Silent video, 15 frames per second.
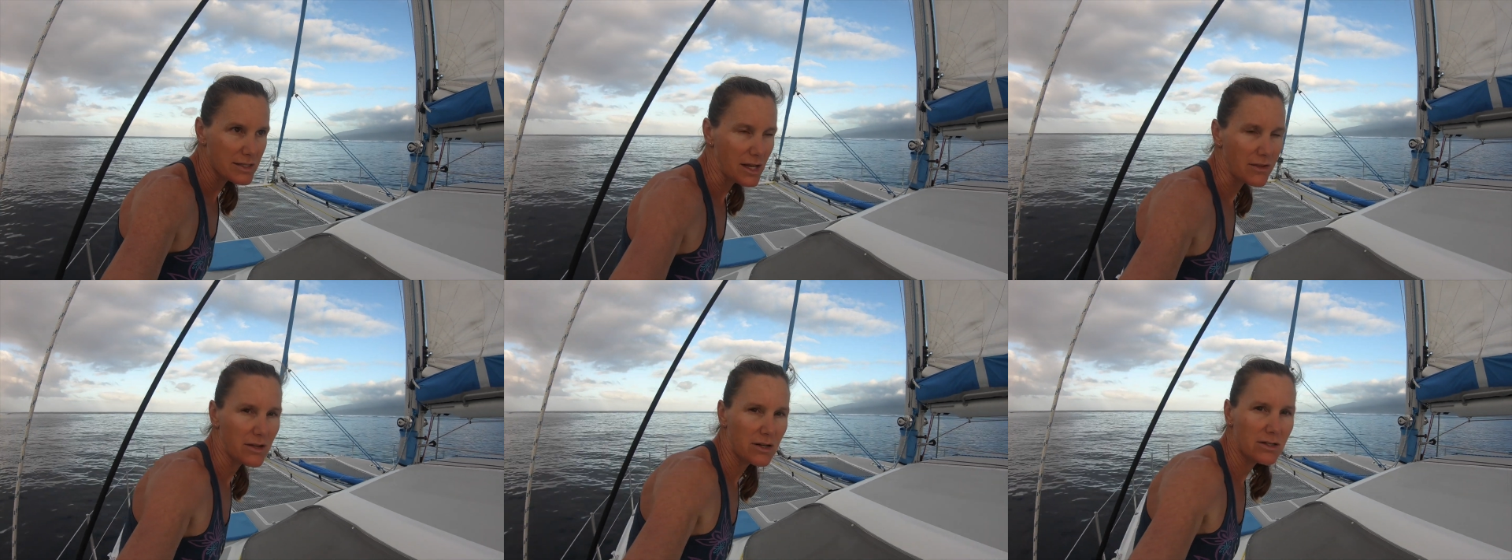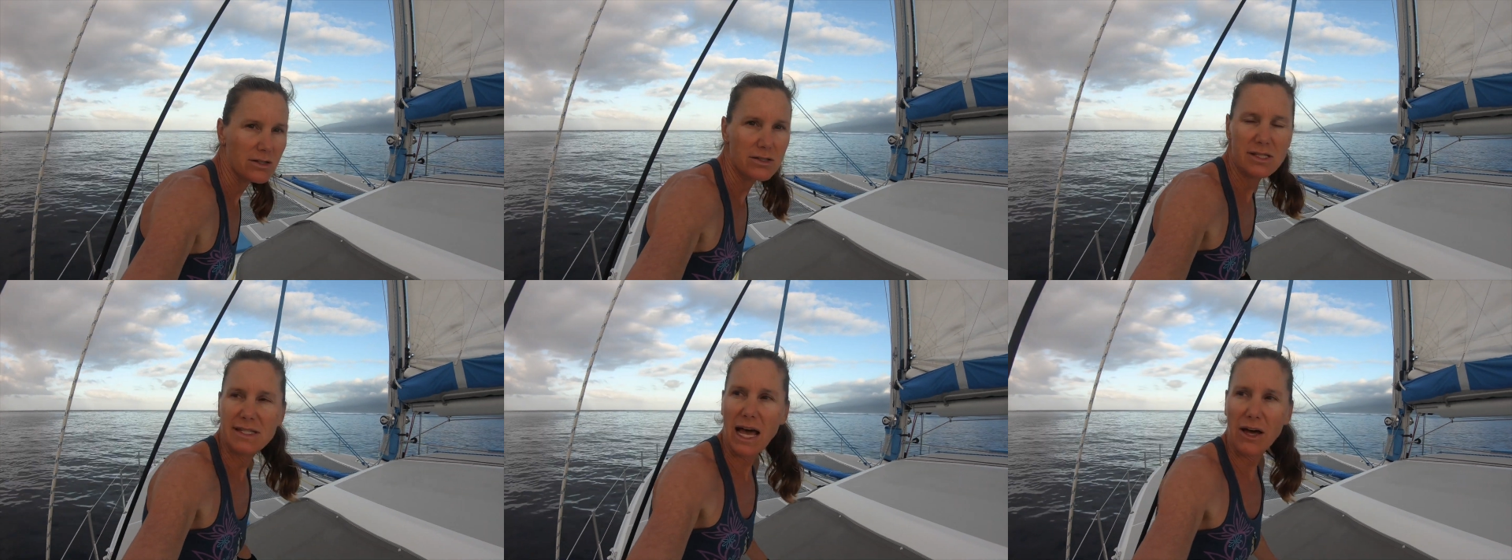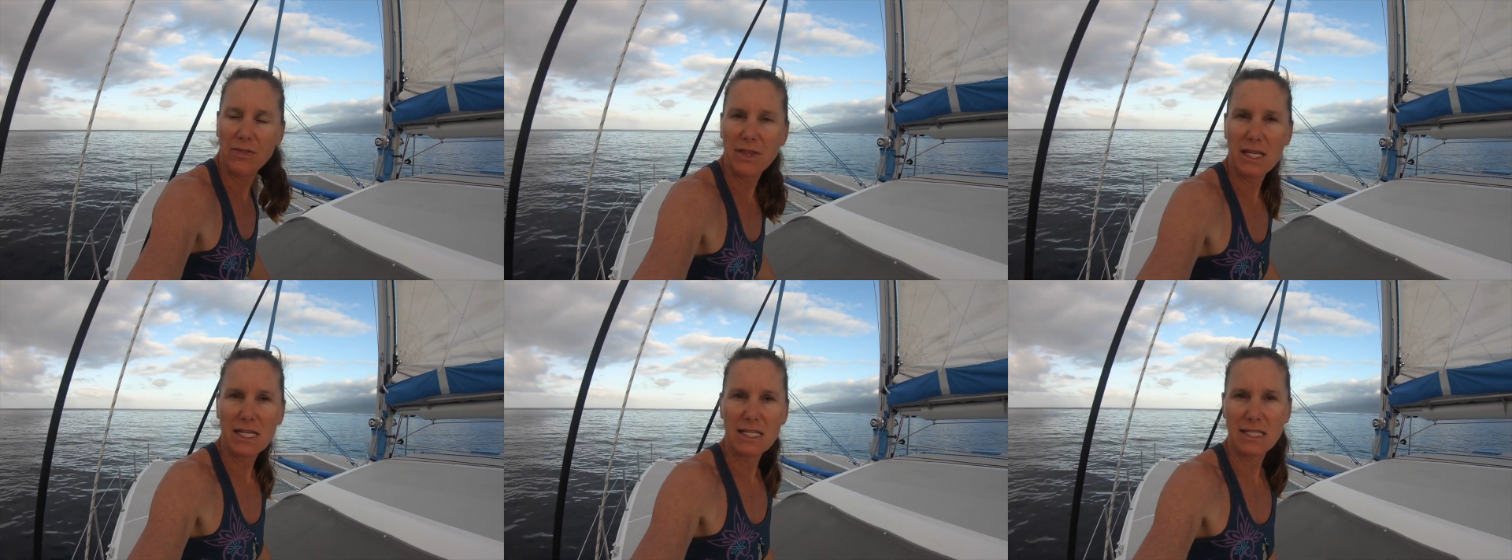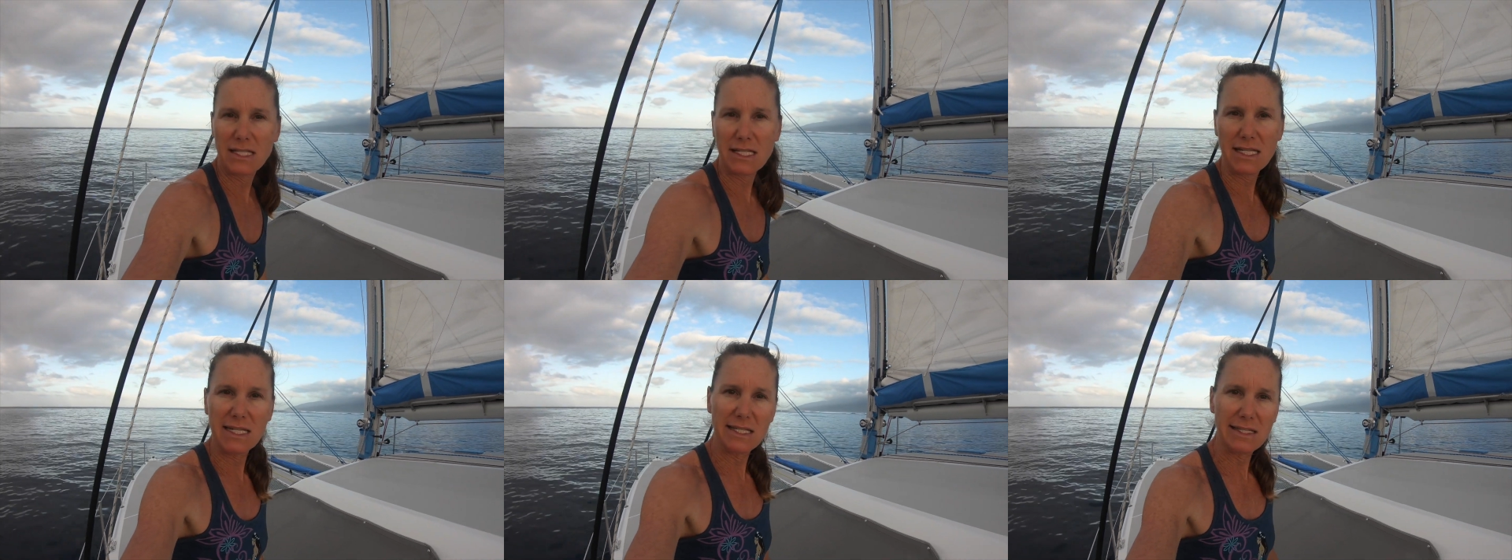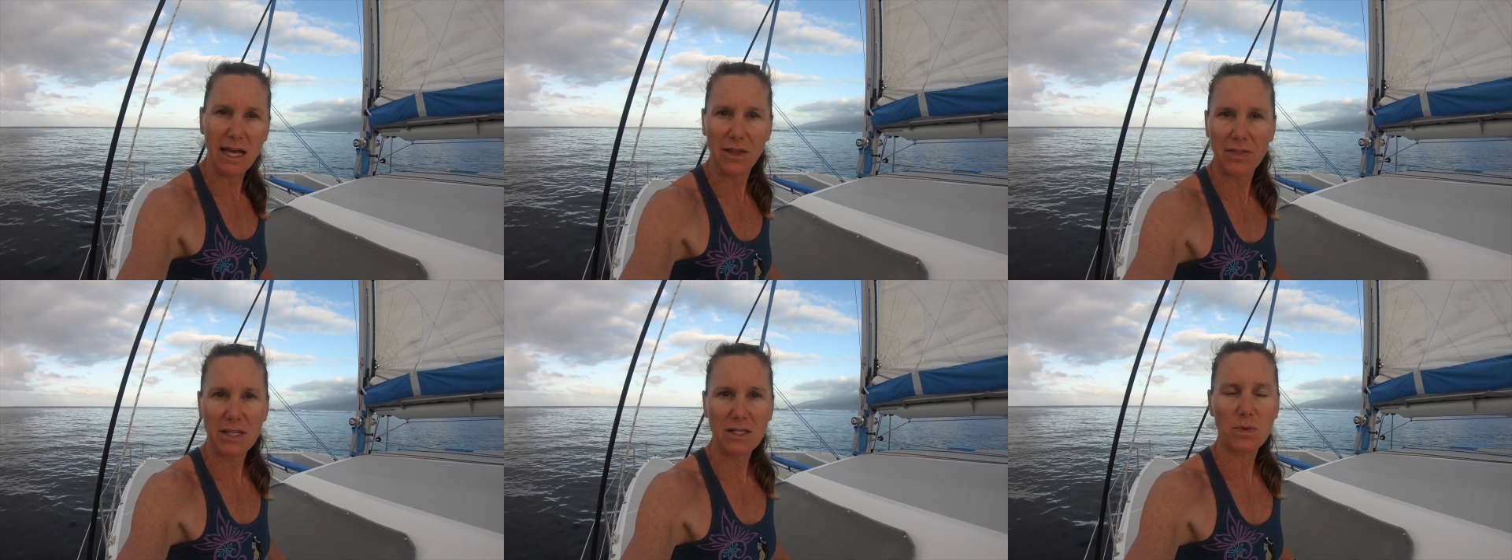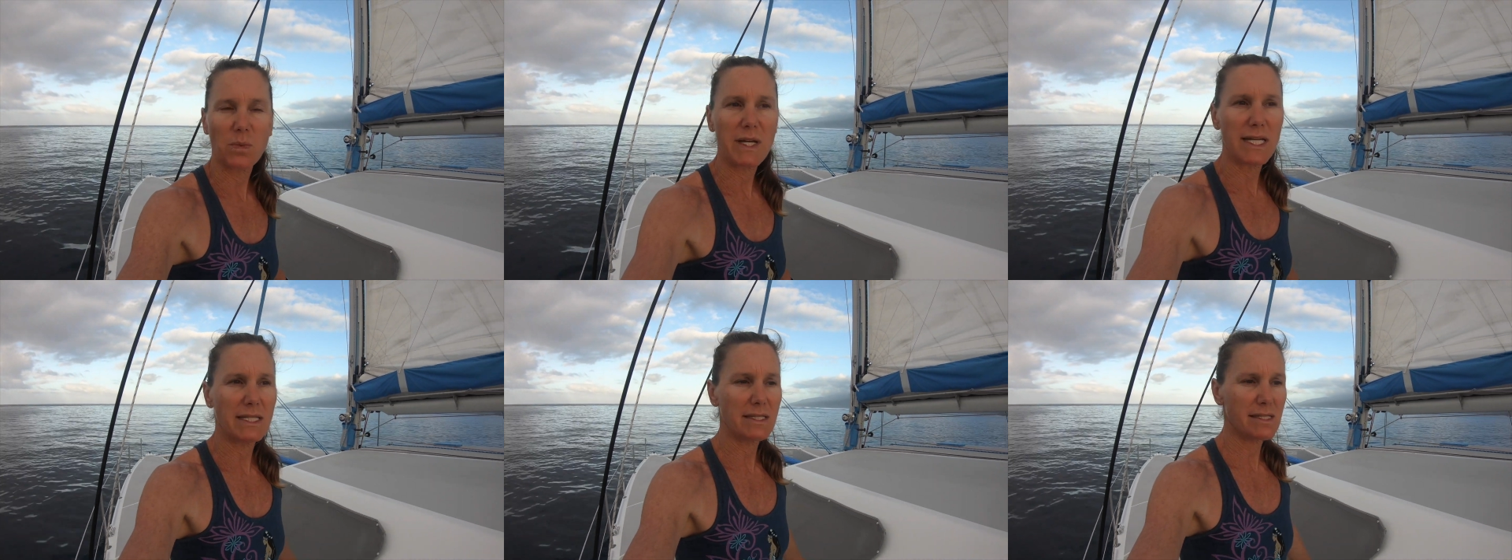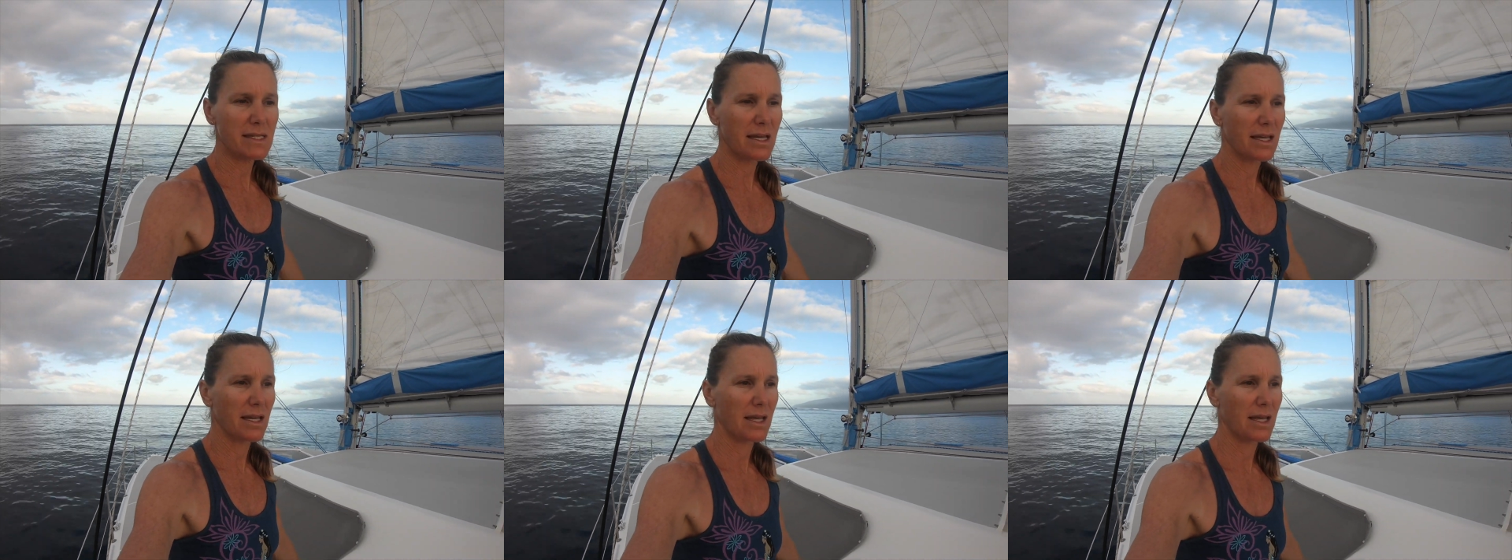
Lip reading: southeast, east-southeast winds.